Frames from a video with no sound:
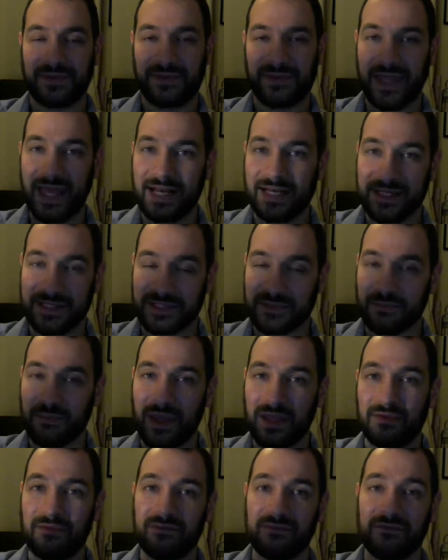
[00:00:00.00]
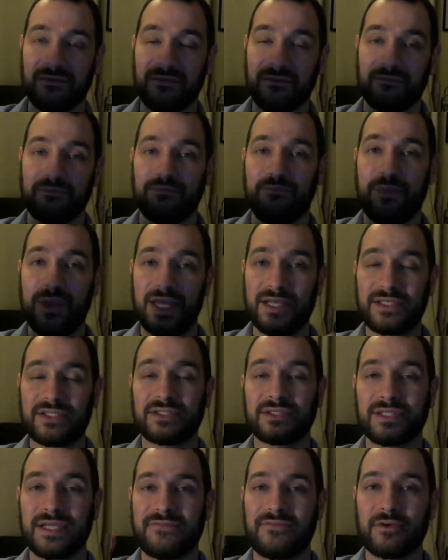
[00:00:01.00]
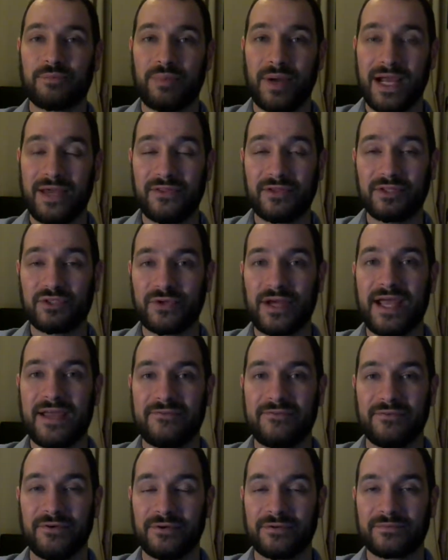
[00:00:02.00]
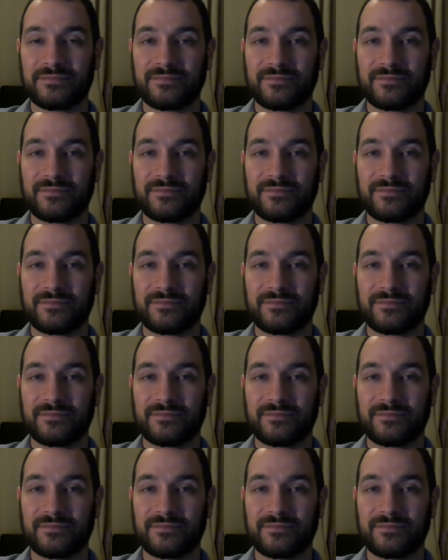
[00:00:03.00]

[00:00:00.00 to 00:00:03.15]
that it's been delivered by the driver.